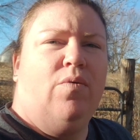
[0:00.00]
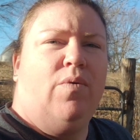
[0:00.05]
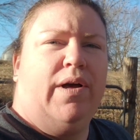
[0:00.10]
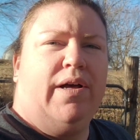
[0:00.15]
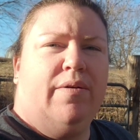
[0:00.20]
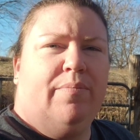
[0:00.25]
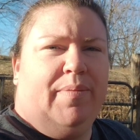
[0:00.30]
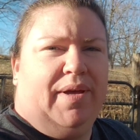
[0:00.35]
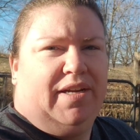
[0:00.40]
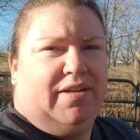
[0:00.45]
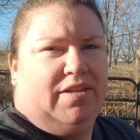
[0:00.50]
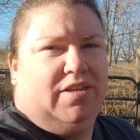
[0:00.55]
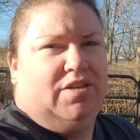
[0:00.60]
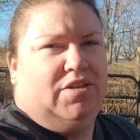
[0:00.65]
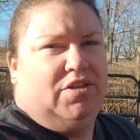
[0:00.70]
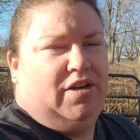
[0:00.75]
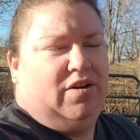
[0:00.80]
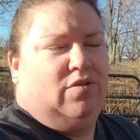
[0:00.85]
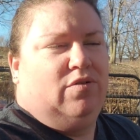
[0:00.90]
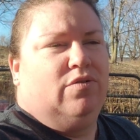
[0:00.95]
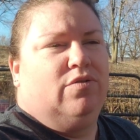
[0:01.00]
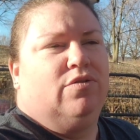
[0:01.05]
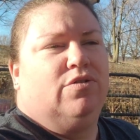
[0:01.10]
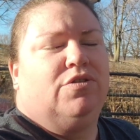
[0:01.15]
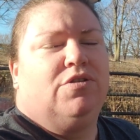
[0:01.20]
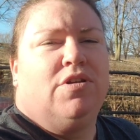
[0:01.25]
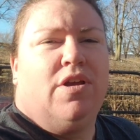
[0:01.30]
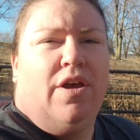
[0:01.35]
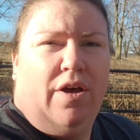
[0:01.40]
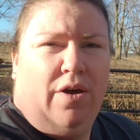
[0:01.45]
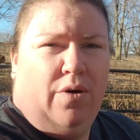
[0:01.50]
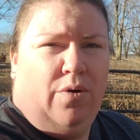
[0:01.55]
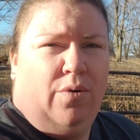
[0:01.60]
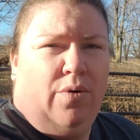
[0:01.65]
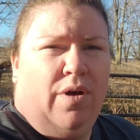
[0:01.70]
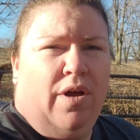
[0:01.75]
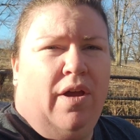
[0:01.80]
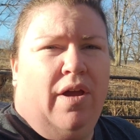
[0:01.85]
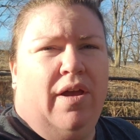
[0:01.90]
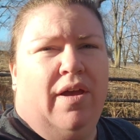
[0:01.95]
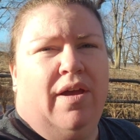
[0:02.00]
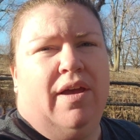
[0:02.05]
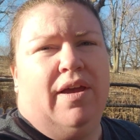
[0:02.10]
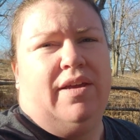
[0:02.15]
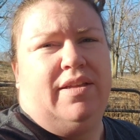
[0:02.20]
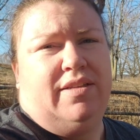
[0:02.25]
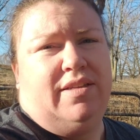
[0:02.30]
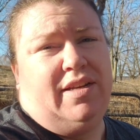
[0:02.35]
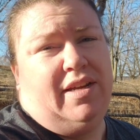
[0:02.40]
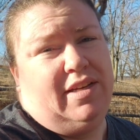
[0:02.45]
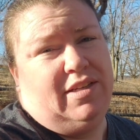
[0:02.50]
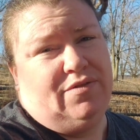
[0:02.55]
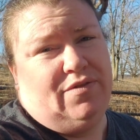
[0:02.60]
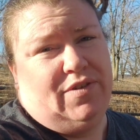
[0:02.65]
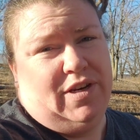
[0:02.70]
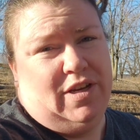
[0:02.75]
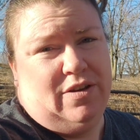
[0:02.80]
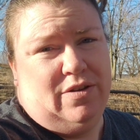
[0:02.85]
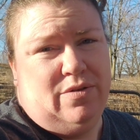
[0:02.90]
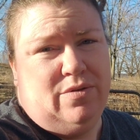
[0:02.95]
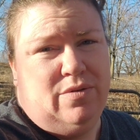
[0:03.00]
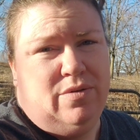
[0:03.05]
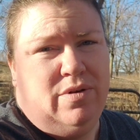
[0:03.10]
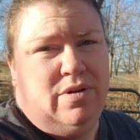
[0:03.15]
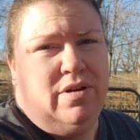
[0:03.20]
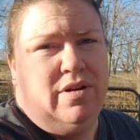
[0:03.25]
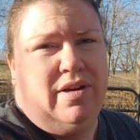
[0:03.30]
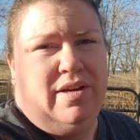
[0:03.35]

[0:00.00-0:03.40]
Welcome back to the channel. So, in today's video,